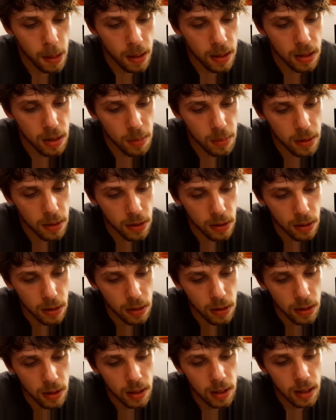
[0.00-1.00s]
In the
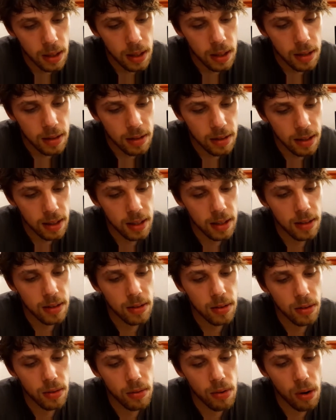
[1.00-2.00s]
middle,
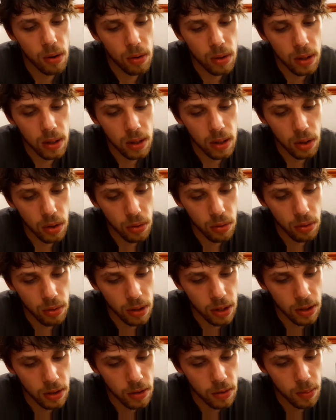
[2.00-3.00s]
tears are rolling through
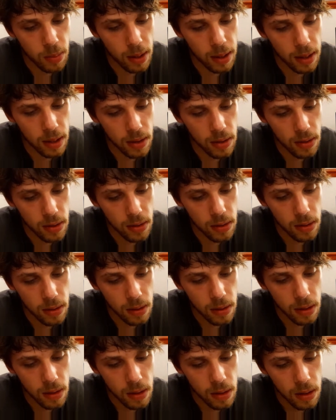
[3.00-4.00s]
this space,
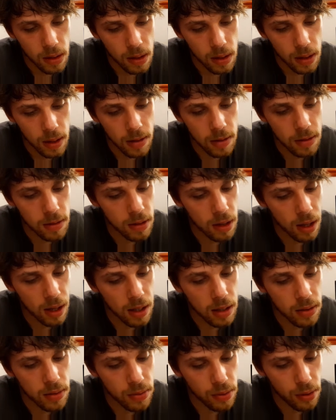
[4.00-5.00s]

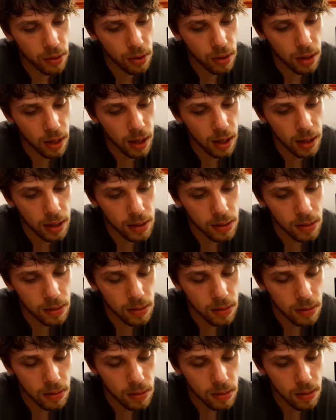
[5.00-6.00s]
inside four
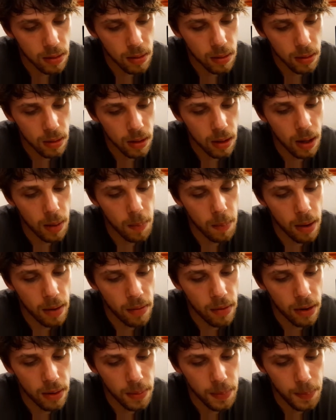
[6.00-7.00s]
lines, a
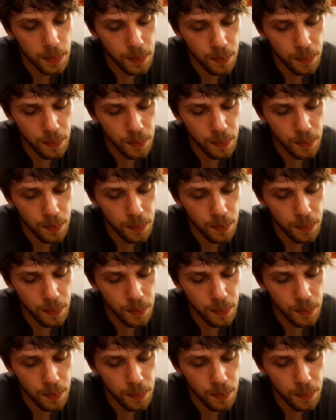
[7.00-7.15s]
mirror.